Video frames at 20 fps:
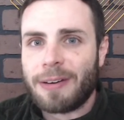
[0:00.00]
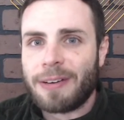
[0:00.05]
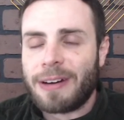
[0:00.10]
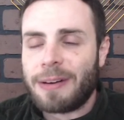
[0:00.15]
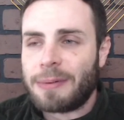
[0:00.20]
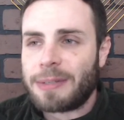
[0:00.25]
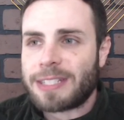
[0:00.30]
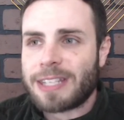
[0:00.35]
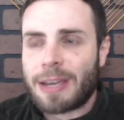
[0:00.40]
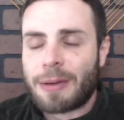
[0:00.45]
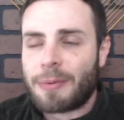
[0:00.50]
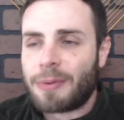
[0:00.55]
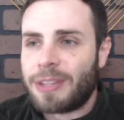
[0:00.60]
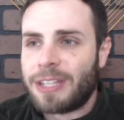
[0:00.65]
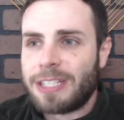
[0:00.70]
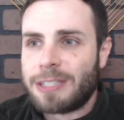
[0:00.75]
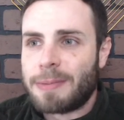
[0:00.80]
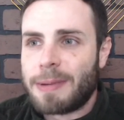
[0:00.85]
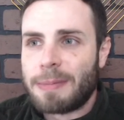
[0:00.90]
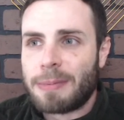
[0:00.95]
I was like,
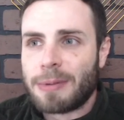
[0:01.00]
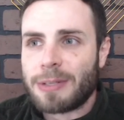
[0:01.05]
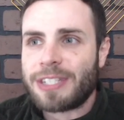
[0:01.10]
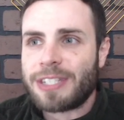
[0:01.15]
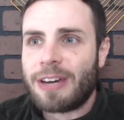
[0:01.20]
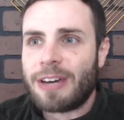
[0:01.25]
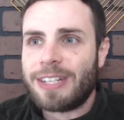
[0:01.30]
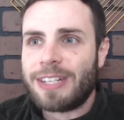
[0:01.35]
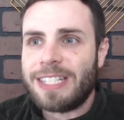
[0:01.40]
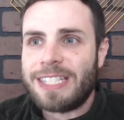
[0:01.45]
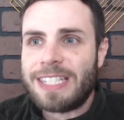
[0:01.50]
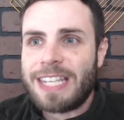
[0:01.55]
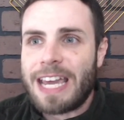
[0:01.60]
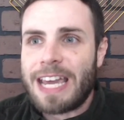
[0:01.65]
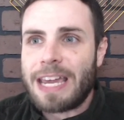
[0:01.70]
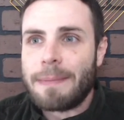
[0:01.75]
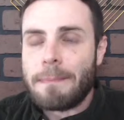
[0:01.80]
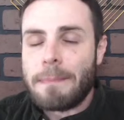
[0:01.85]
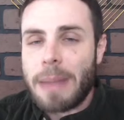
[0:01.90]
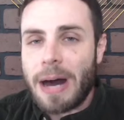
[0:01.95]
these people sound
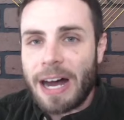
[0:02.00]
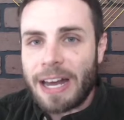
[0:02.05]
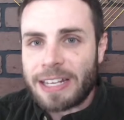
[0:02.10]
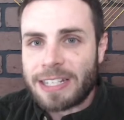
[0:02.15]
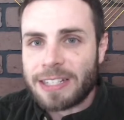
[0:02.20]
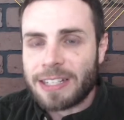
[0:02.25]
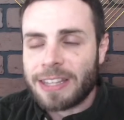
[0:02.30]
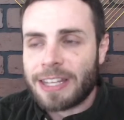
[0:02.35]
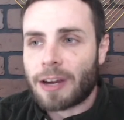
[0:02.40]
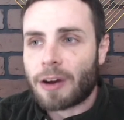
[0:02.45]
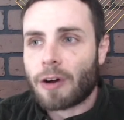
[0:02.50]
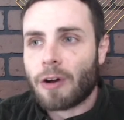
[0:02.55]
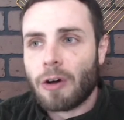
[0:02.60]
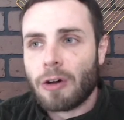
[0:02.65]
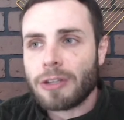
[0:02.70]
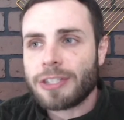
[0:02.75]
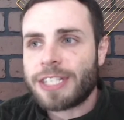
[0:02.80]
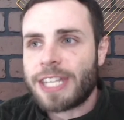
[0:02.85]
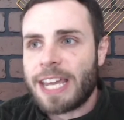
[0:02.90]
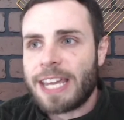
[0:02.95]
insane, but they're all
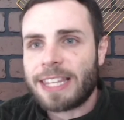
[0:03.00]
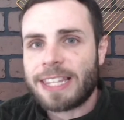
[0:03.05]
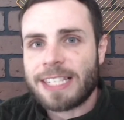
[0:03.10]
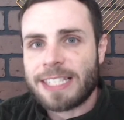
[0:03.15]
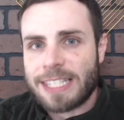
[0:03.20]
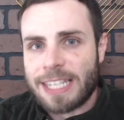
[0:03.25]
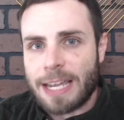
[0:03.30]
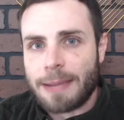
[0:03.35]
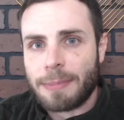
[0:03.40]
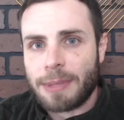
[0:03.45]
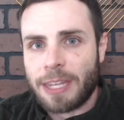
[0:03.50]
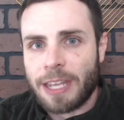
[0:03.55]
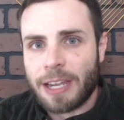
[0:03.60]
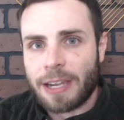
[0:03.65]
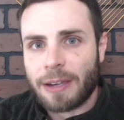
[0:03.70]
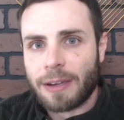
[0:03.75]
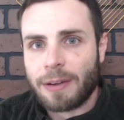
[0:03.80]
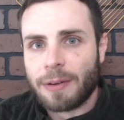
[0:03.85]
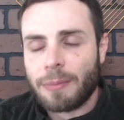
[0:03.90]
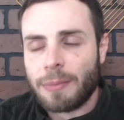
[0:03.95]
saying the same thing,